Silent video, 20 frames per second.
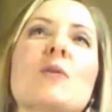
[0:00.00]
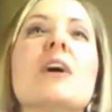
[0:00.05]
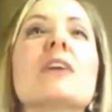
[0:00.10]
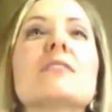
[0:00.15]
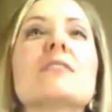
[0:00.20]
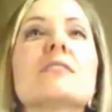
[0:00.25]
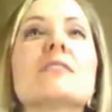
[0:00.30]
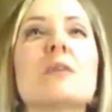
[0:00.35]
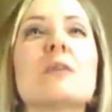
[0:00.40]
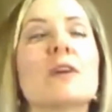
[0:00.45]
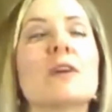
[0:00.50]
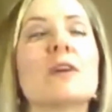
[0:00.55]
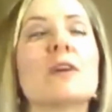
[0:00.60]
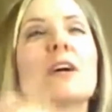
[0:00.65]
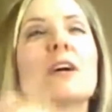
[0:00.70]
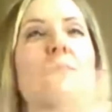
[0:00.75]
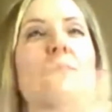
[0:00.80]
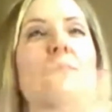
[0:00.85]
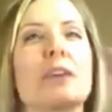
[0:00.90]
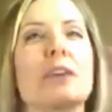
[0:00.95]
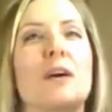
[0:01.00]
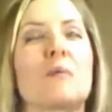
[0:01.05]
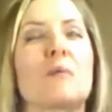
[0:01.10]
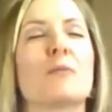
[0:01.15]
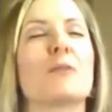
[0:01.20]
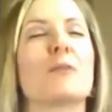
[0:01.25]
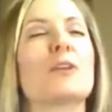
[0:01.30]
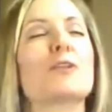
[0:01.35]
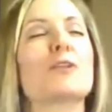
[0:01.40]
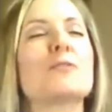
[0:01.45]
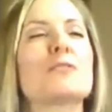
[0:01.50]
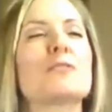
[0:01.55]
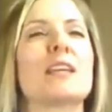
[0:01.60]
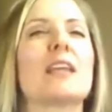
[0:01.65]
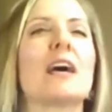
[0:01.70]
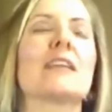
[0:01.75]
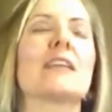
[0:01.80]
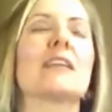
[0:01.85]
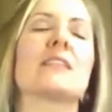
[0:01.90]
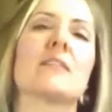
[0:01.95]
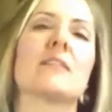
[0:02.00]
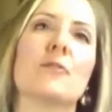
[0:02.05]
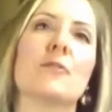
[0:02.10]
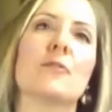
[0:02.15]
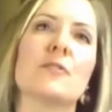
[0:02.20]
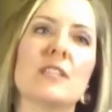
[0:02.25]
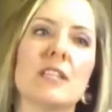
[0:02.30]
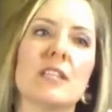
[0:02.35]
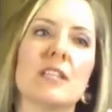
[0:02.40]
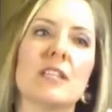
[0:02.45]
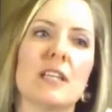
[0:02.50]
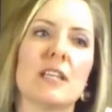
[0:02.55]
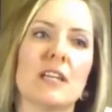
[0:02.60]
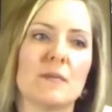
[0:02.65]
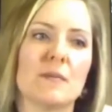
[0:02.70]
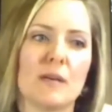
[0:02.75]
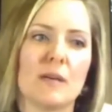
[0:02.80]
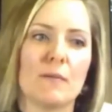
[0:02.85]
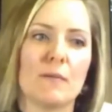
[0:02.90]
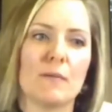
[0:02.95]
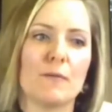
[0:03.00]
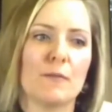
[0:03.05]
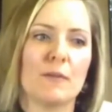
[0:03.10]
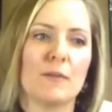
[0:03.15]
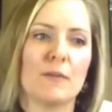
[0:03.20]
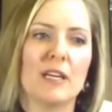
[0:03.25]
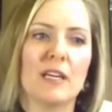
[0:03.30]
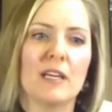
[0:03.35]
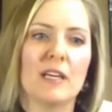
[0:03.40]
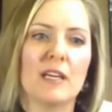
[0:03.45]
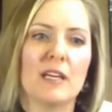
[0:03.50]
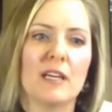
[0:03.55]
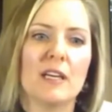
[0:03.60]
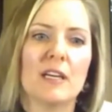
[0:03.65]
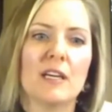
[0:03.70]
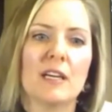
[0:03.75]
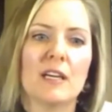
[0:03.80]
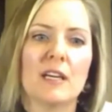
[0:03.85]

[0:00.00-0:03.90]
Well, I'll see what comes up. When you say that, the first thing that comes up for me